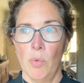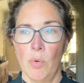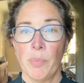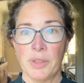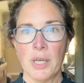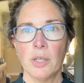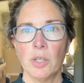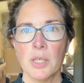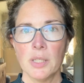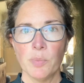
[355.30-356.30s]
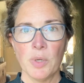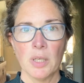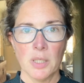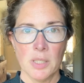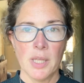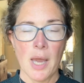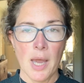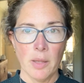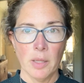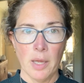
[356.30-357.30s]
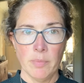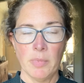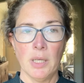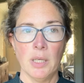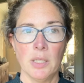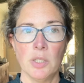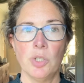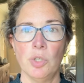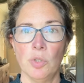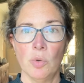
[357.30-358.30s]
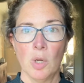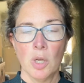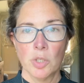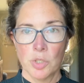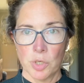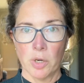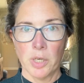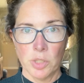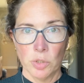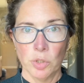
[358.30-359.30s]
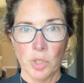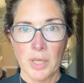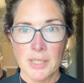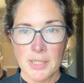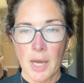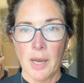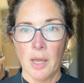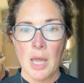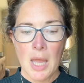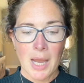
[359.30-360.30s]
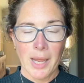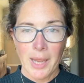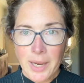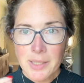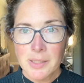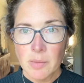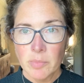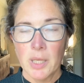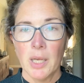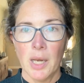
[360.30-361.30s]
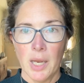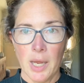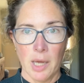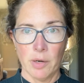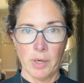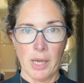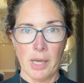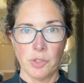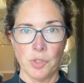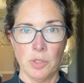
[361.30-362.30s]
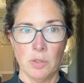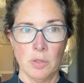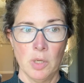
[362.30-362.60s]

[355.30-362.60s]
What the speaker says: But thank goodness, because that led me into starting to look at diet. I ate something and I had a reaction.